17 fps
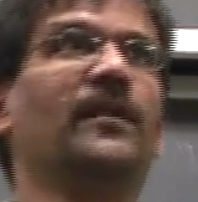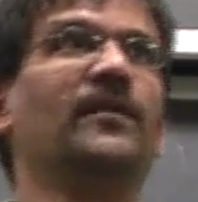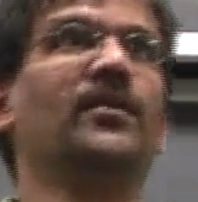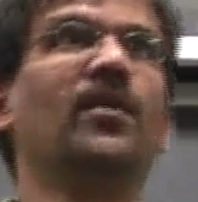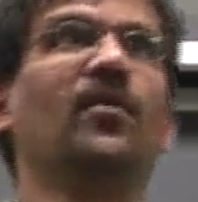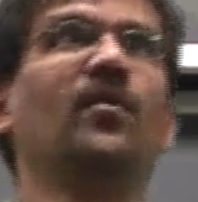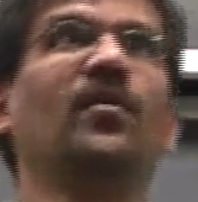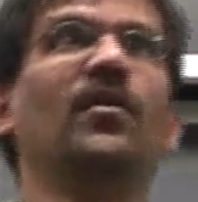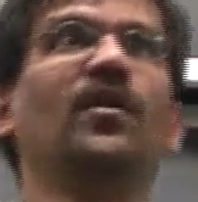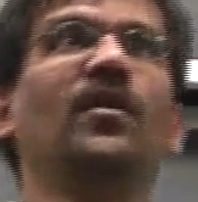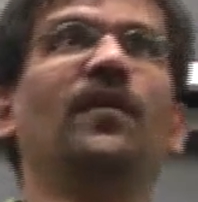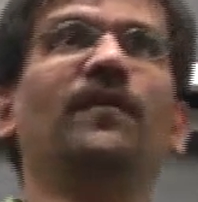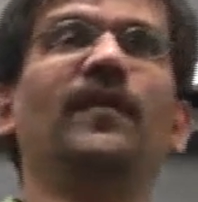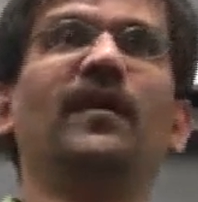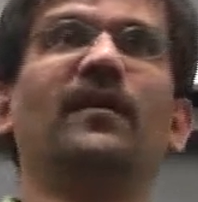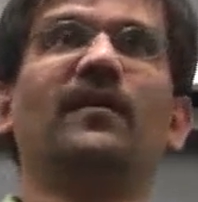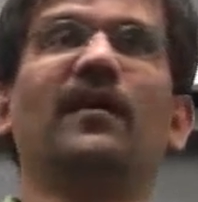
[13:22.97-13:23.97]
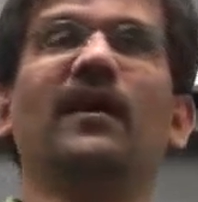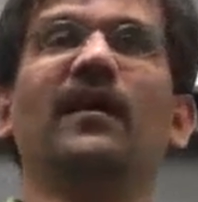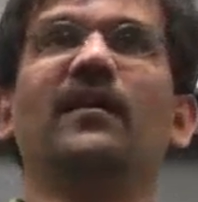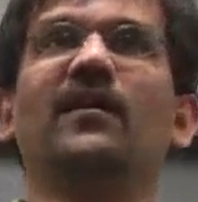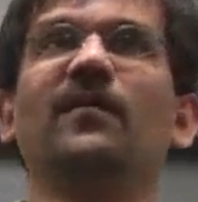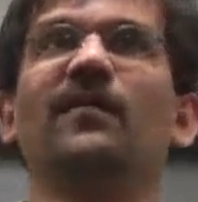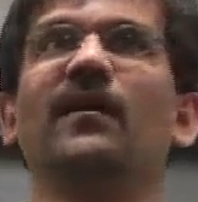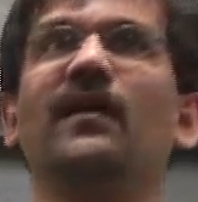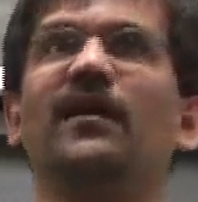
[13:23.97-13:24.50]
So we are
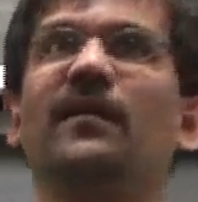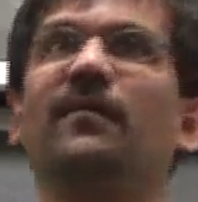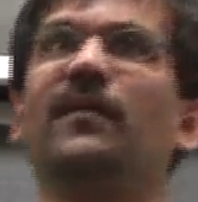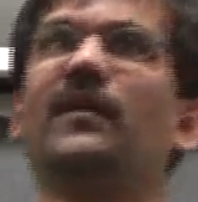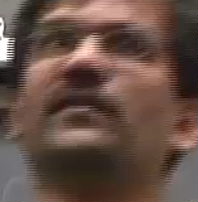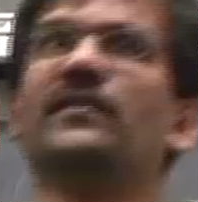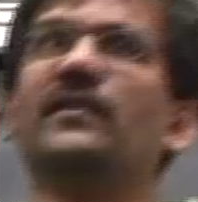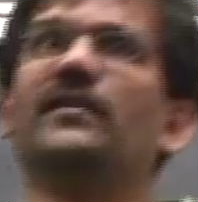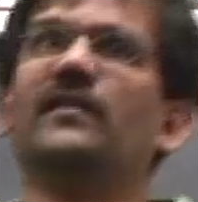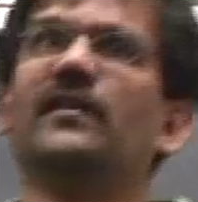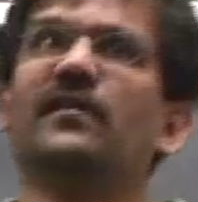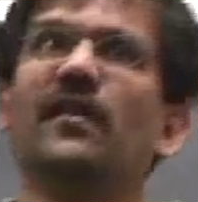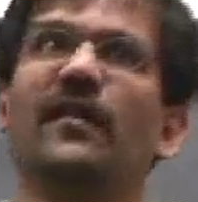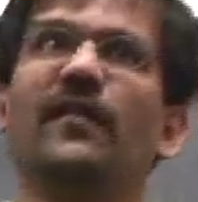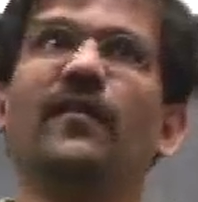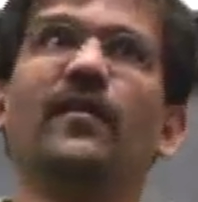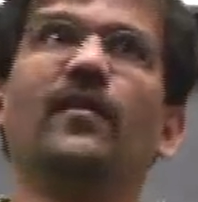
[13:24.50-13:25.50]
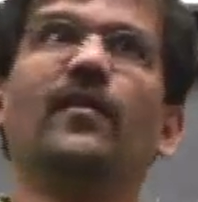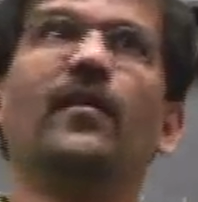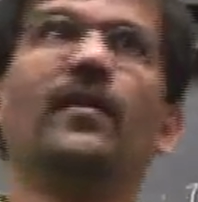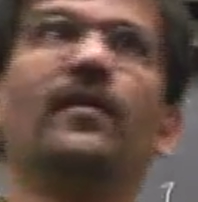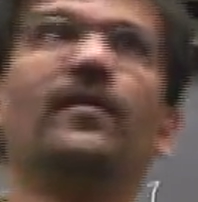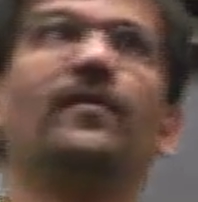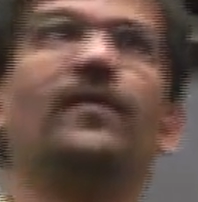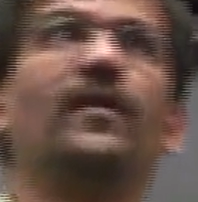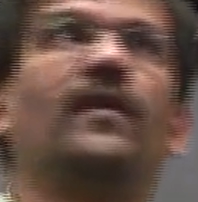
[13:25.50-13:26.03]
trying to multiplex it just like we are
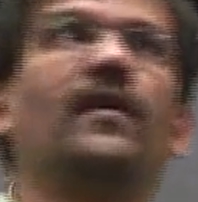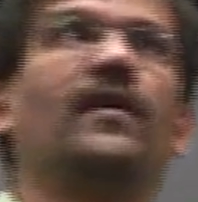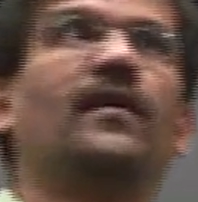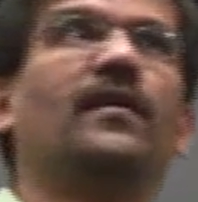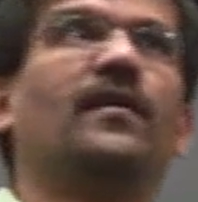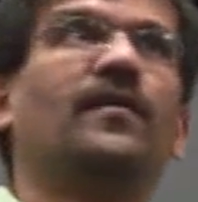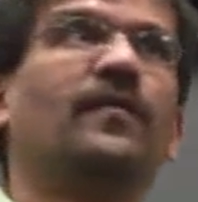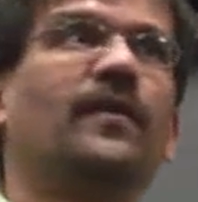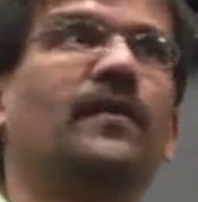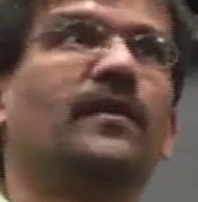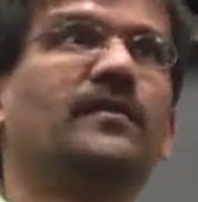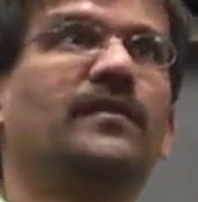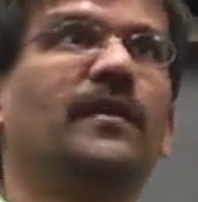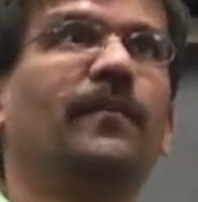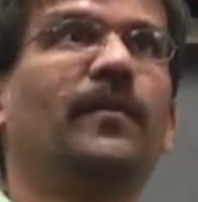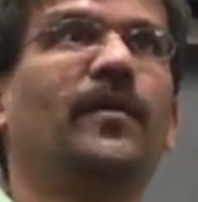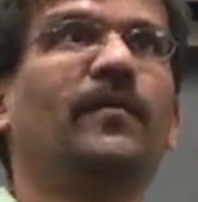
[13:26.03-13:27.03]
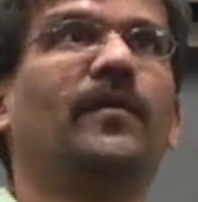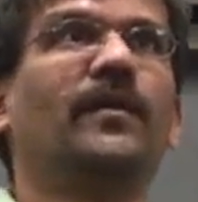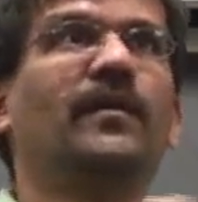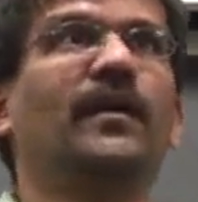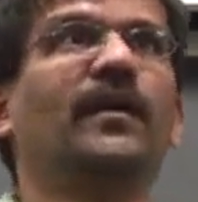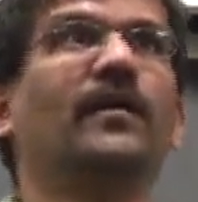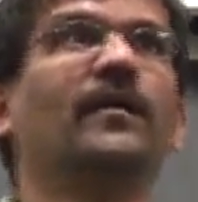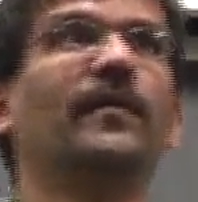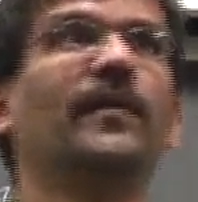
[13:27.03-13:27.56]
doing for the CPU. We're
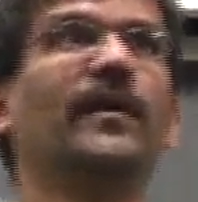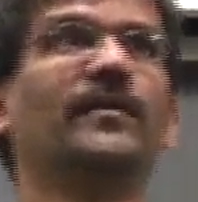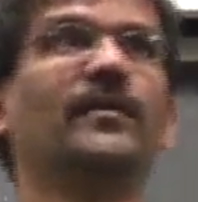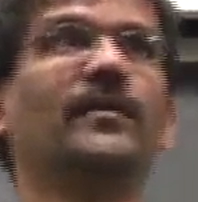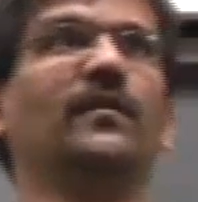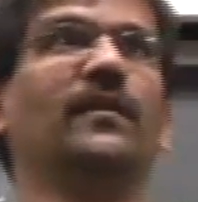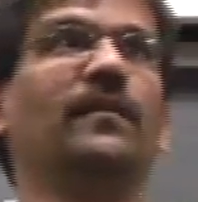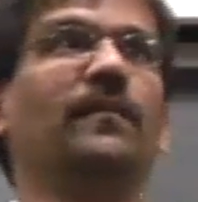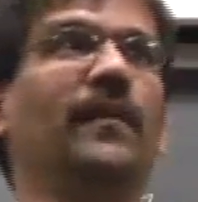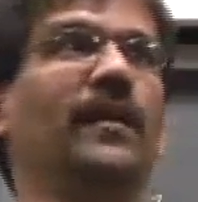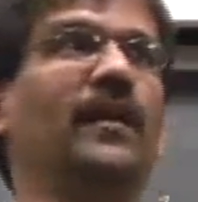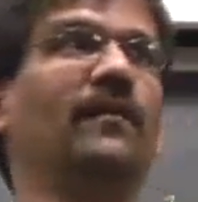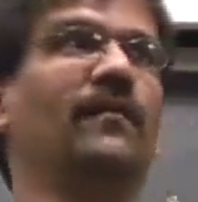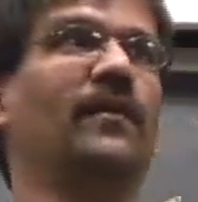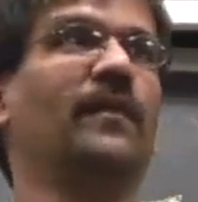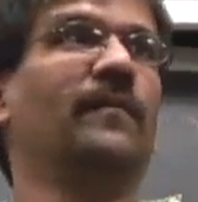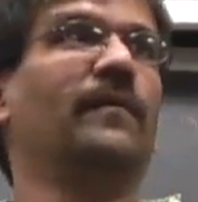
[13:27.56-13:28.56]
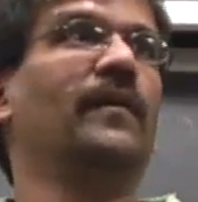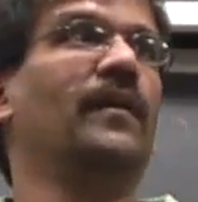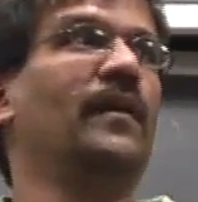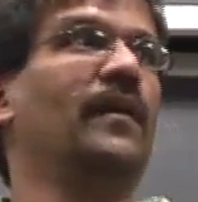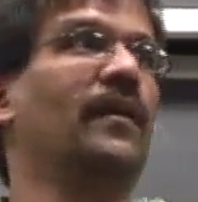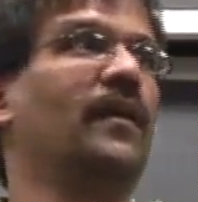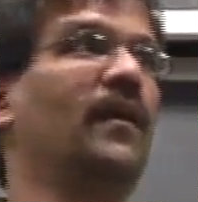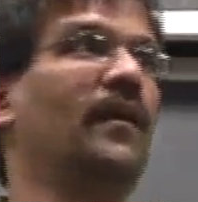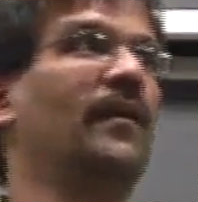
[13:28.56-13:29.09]
trying to make sure that many of them
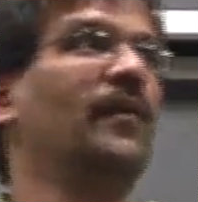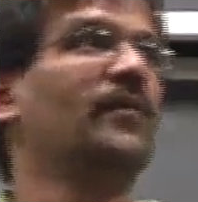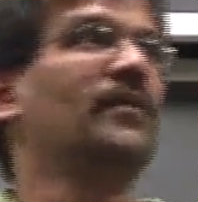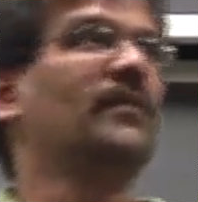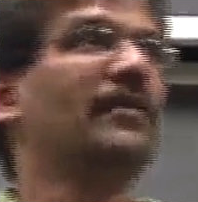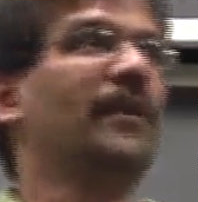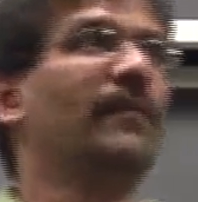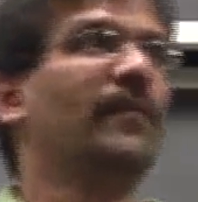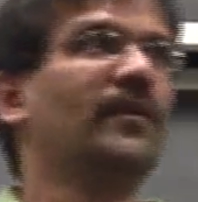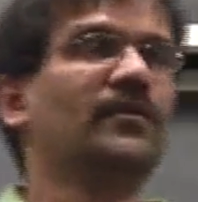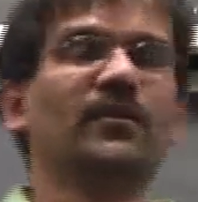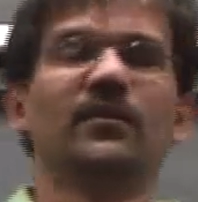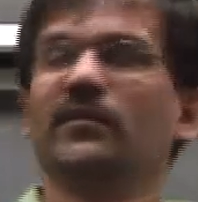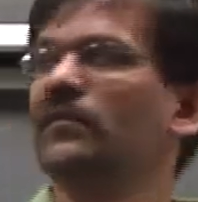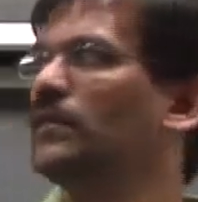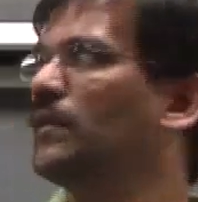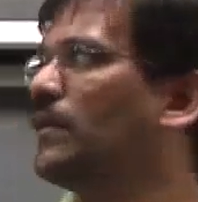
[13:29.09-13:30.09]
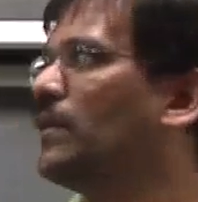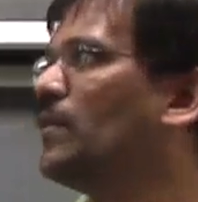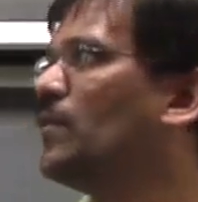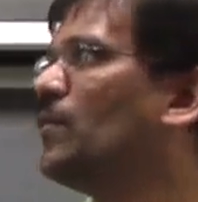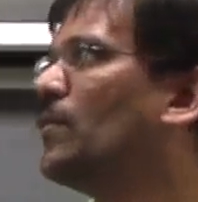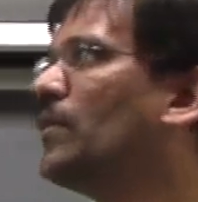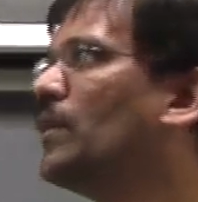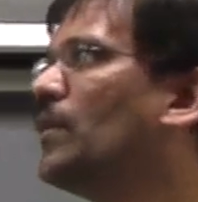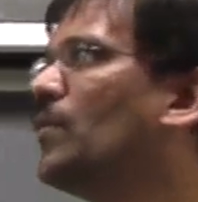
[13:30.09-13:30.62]
can use the same resources that
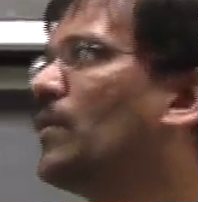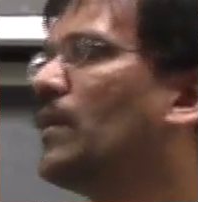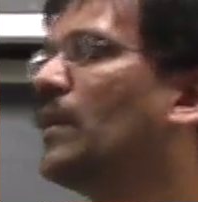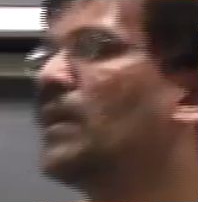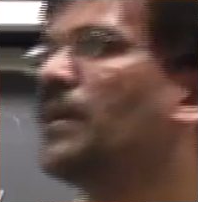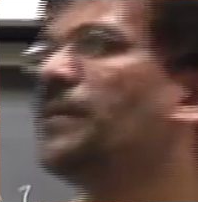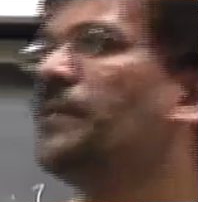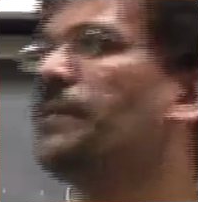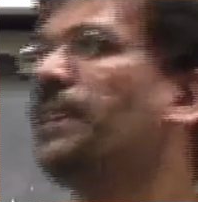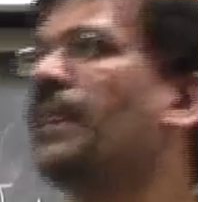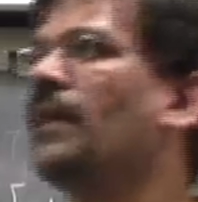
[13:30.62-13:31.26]
you would like.